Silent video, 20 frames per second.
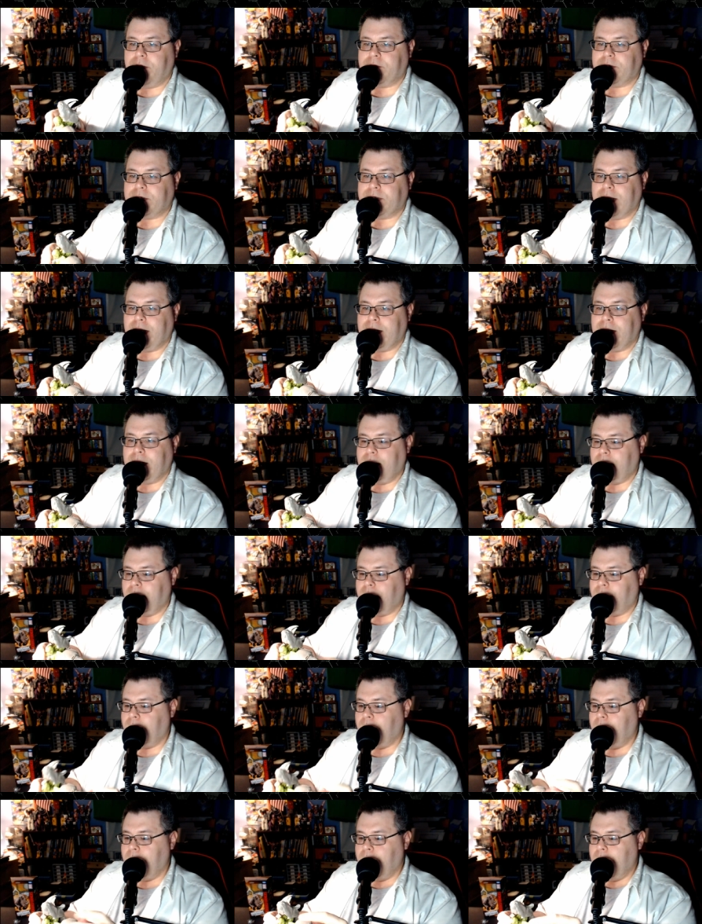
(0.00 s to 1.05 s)
side here.
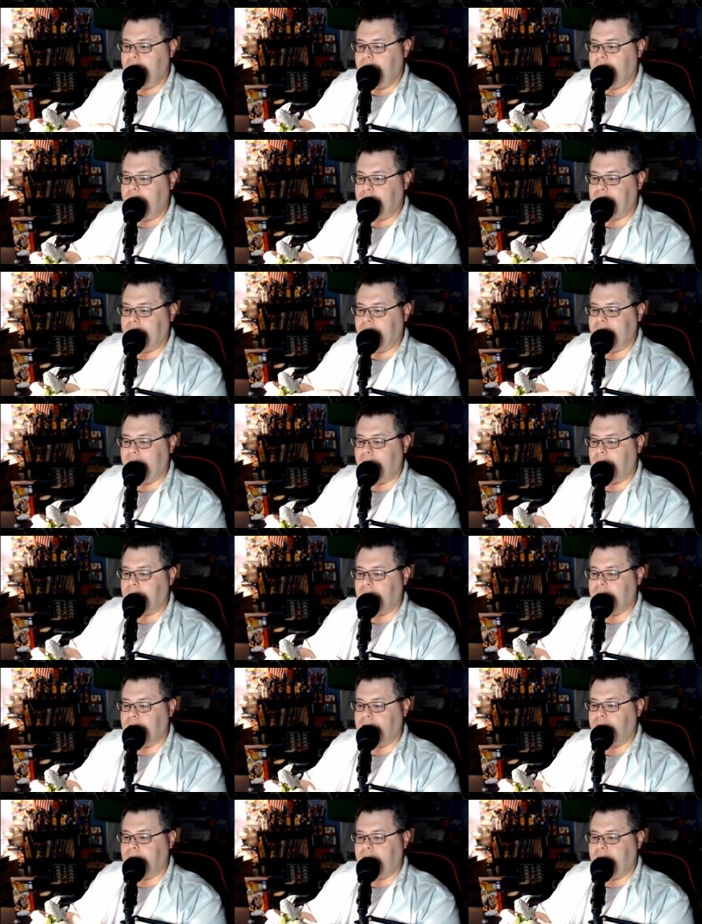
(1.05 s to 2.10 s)
But now we're going to
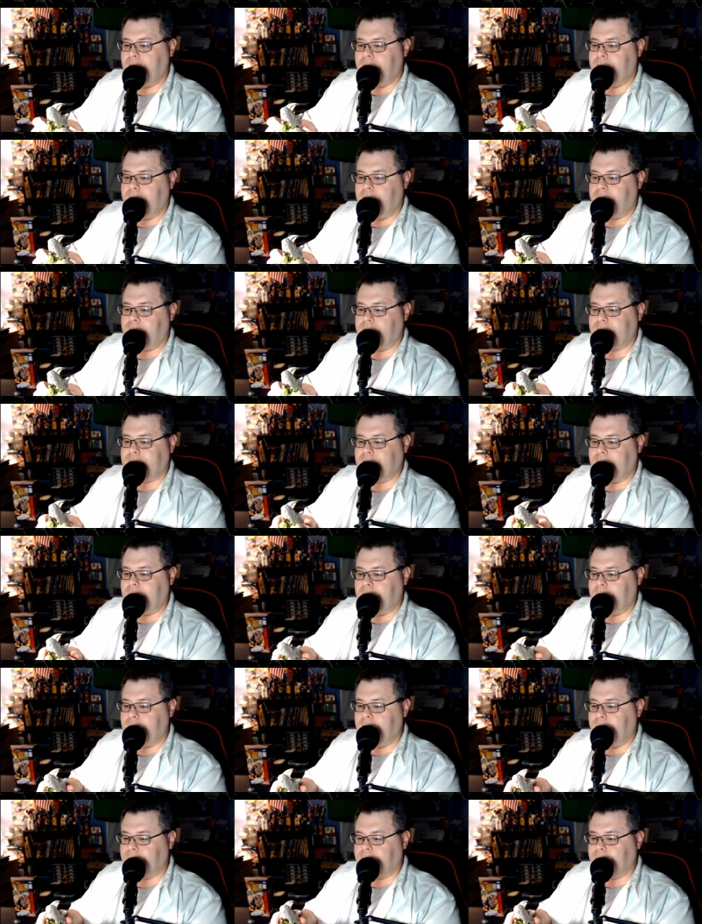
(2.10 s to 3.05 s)
do it on the other side.